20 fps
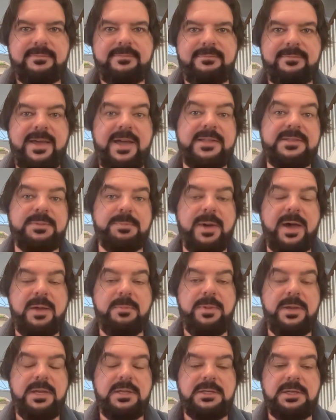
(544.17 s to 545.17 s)
That's my
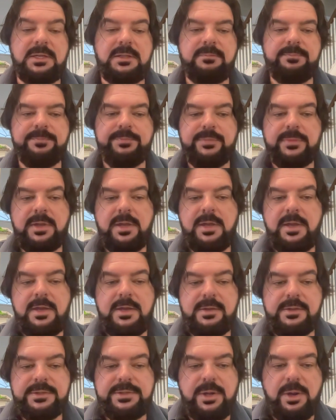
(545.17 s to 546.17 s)
opinion.
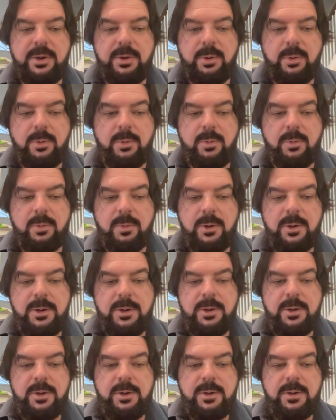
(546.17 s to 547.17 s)
So,
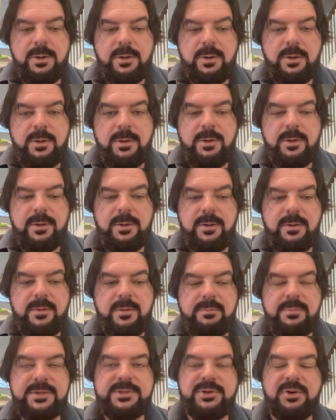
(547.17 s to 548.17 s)

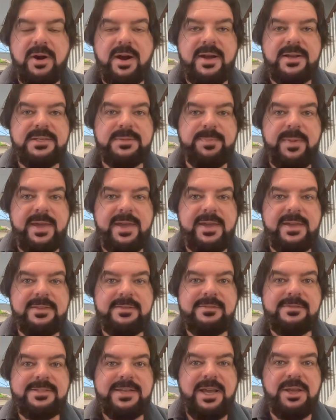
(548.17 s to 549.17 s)
Mr.
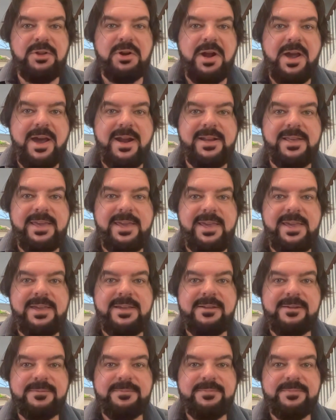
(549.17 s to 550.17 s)
Iceman, Taylor Heinicke,
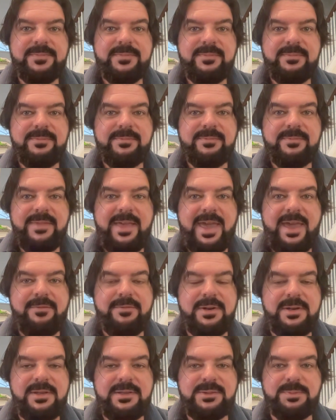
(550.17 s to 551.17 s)

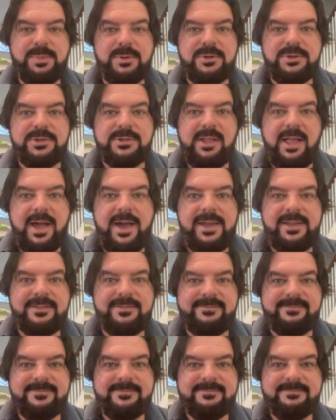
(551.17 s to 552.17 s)
having his bush light.
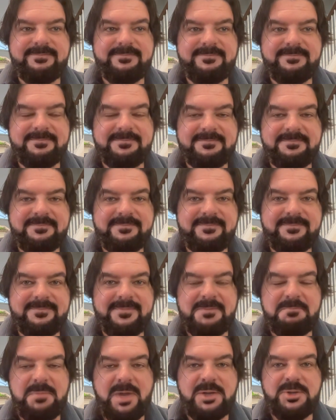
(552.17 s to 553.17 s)

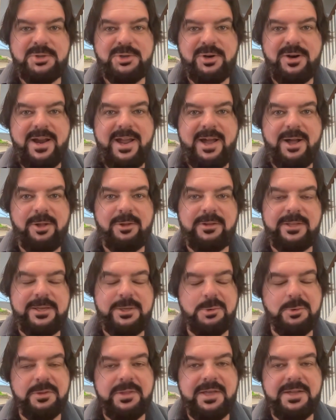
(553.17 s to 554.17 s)
Not sure how
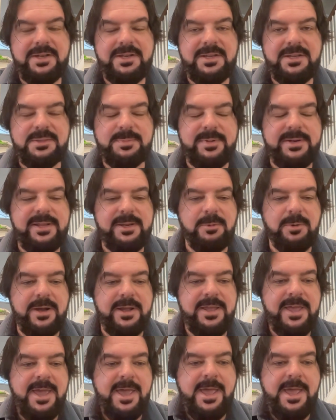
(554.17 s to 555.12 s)
illegal that is, but anyway.